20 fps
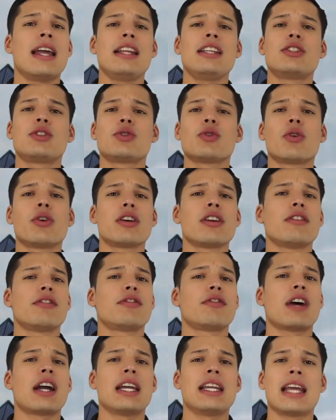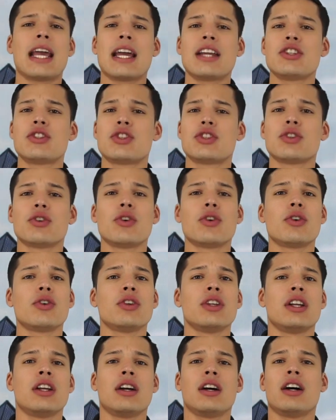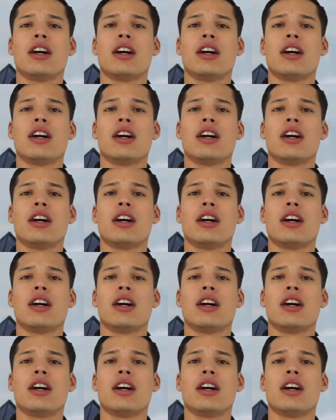any sort of financial,